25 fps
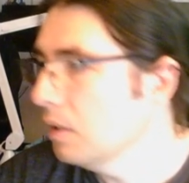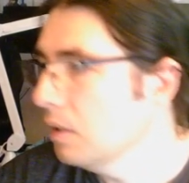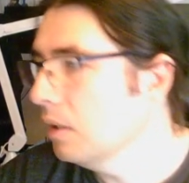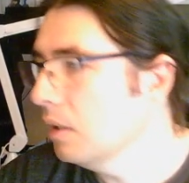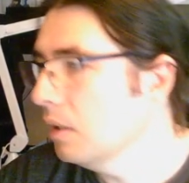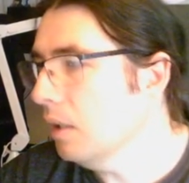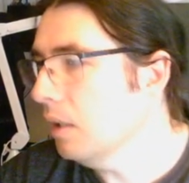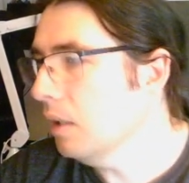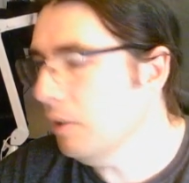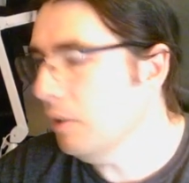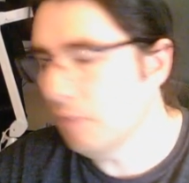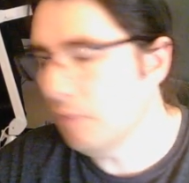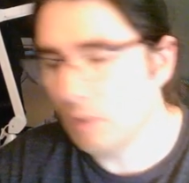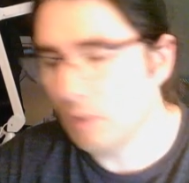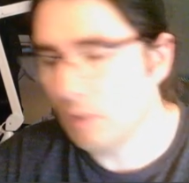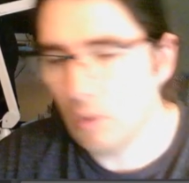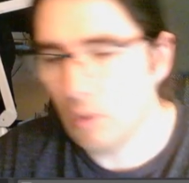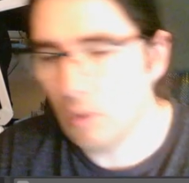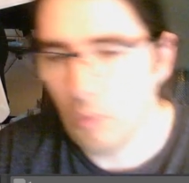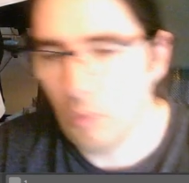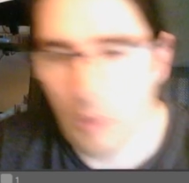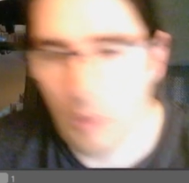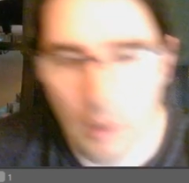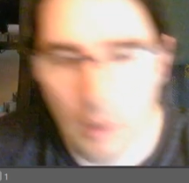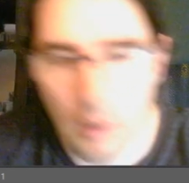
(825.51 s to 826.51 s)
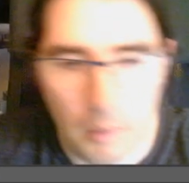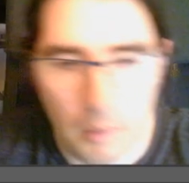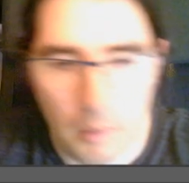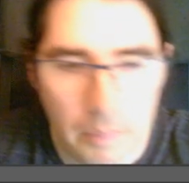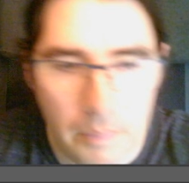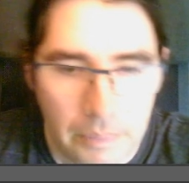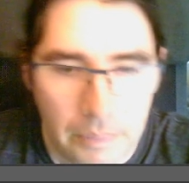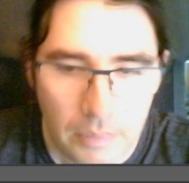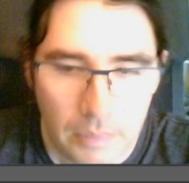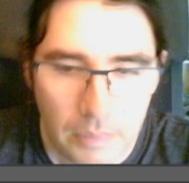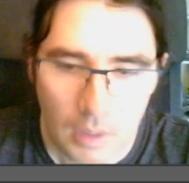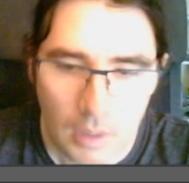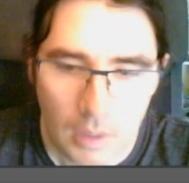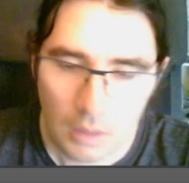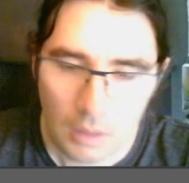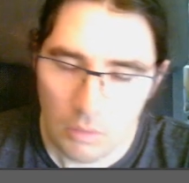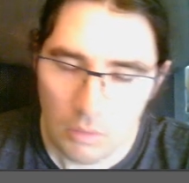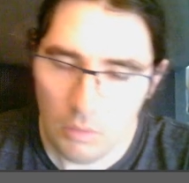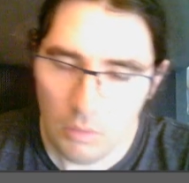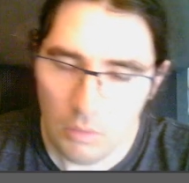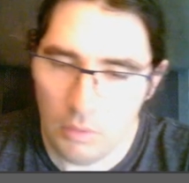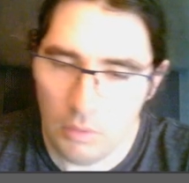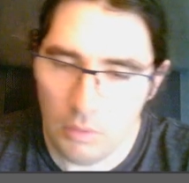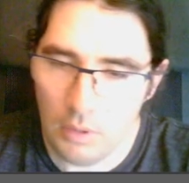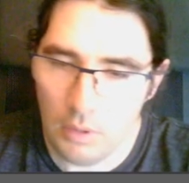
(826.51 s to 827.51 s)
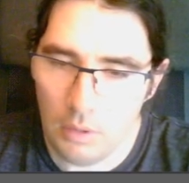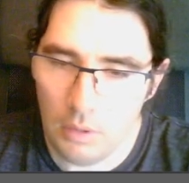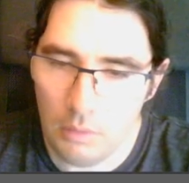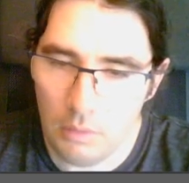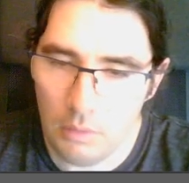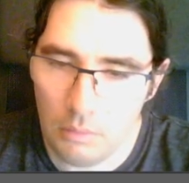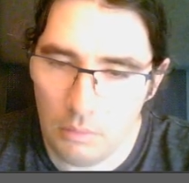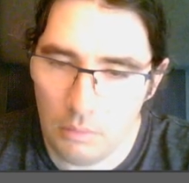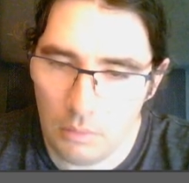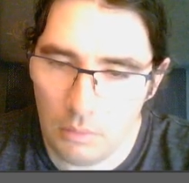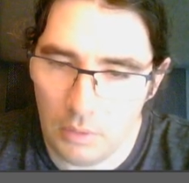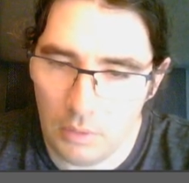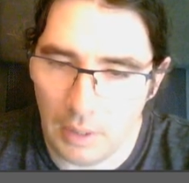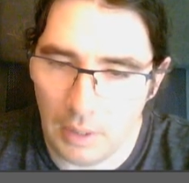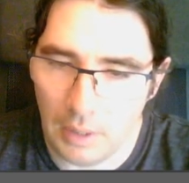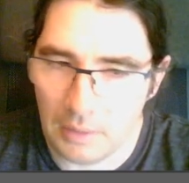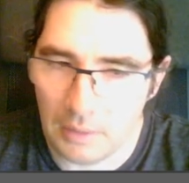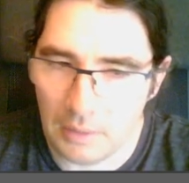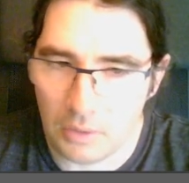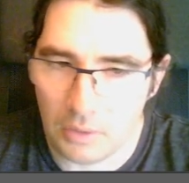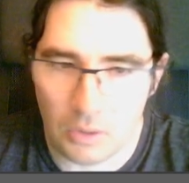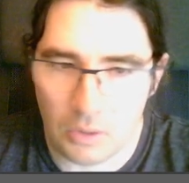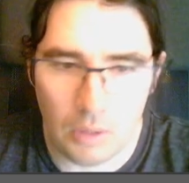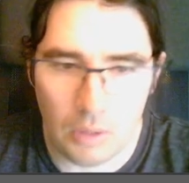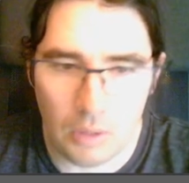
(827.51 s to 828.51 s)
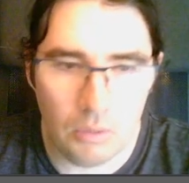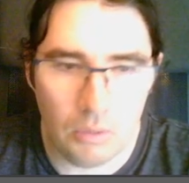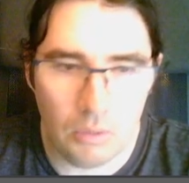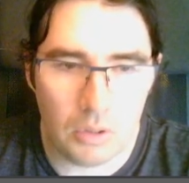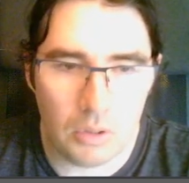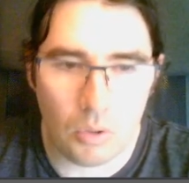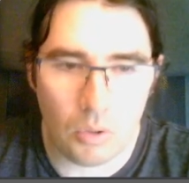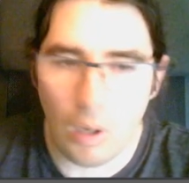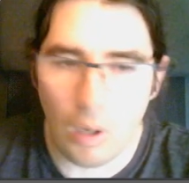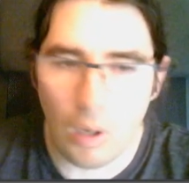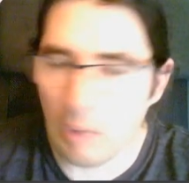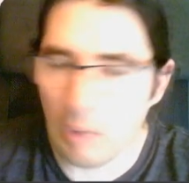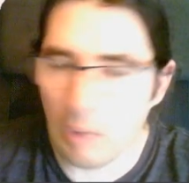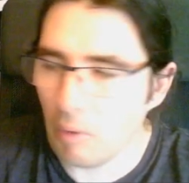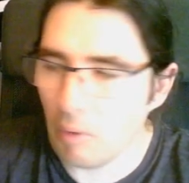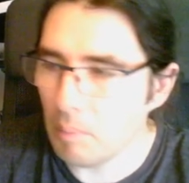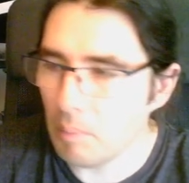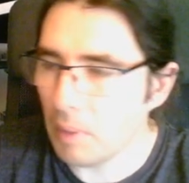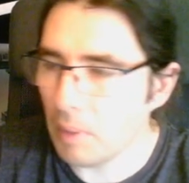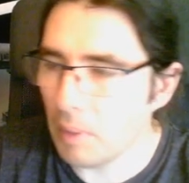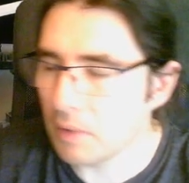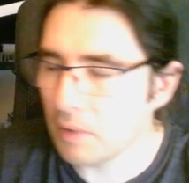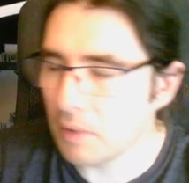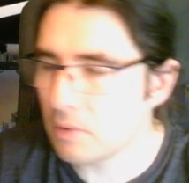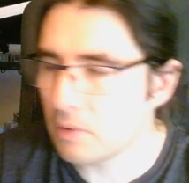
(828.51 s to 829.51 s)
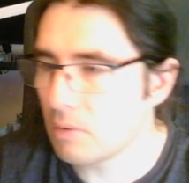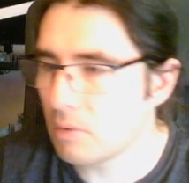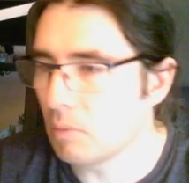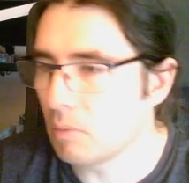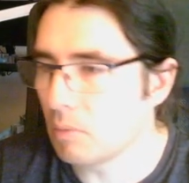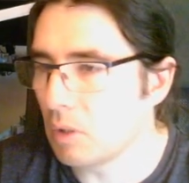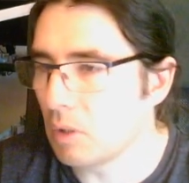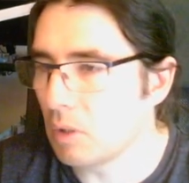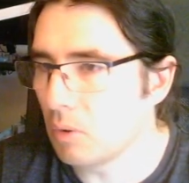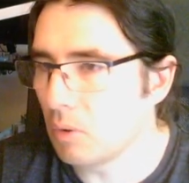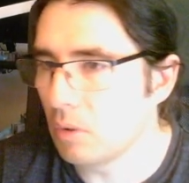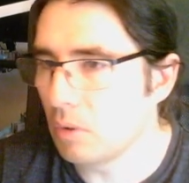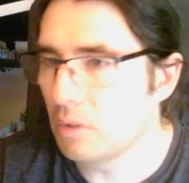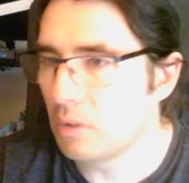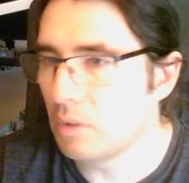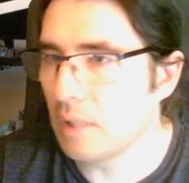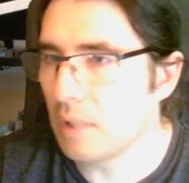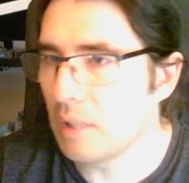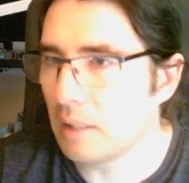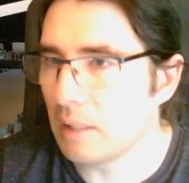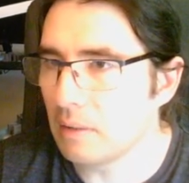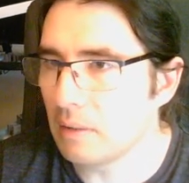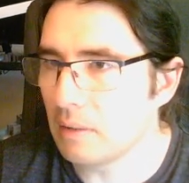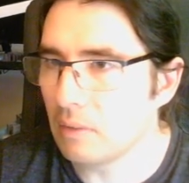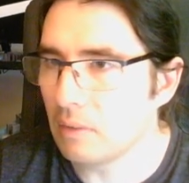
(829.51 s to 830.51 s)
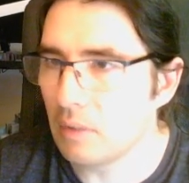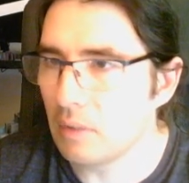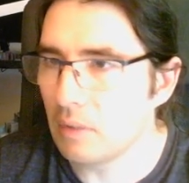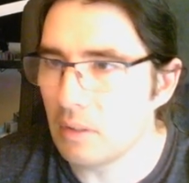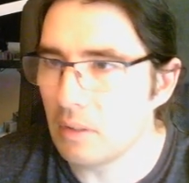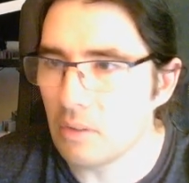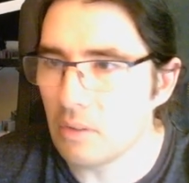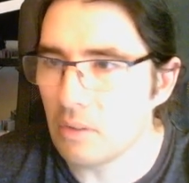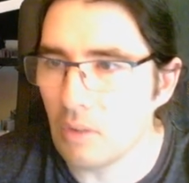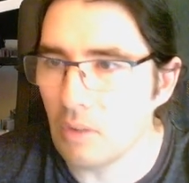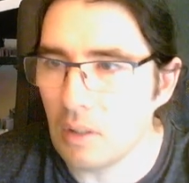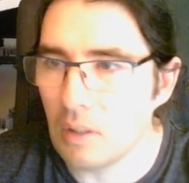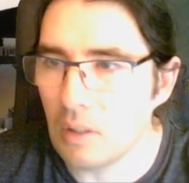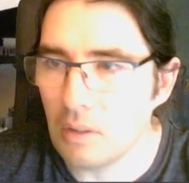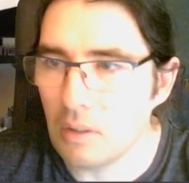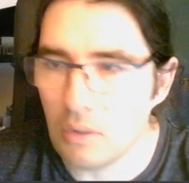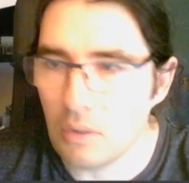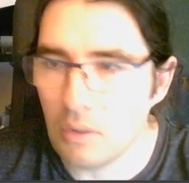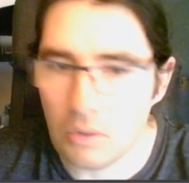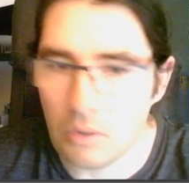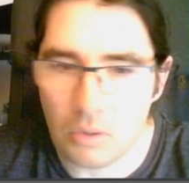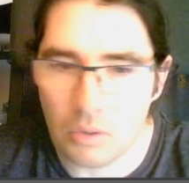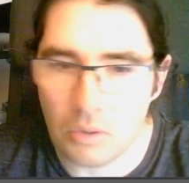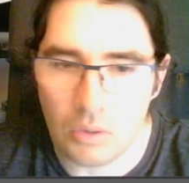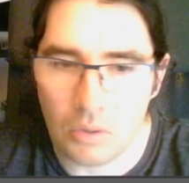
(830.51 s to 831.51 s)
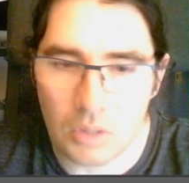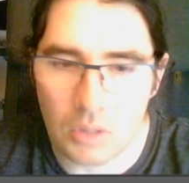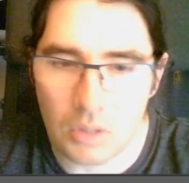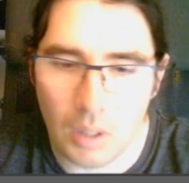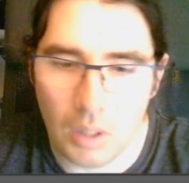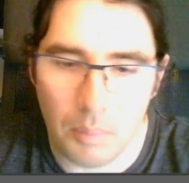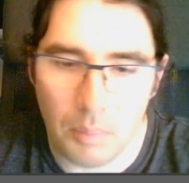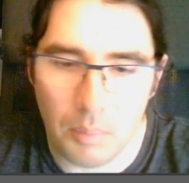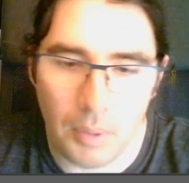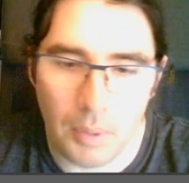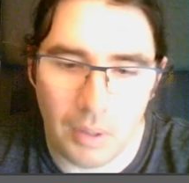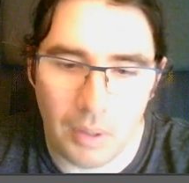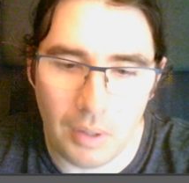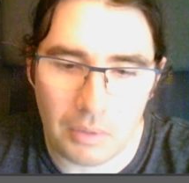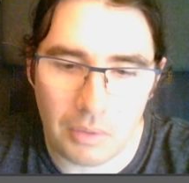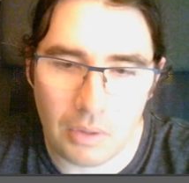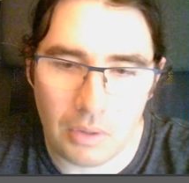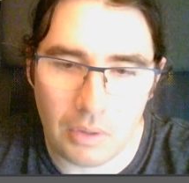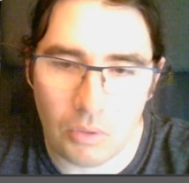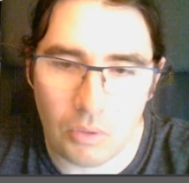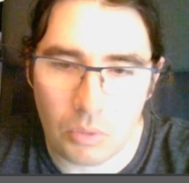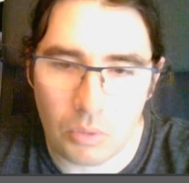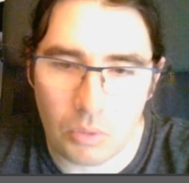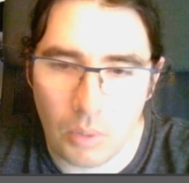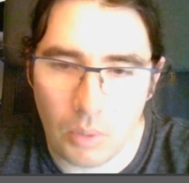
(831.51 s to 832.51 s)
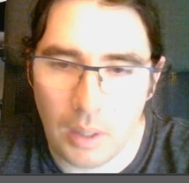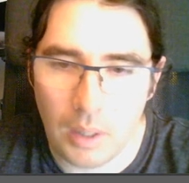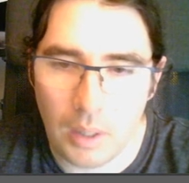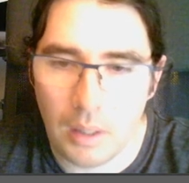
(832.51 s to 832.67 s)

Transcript: Even though the deck designer is quite robust, we could technically design it to search out parts elsewhere.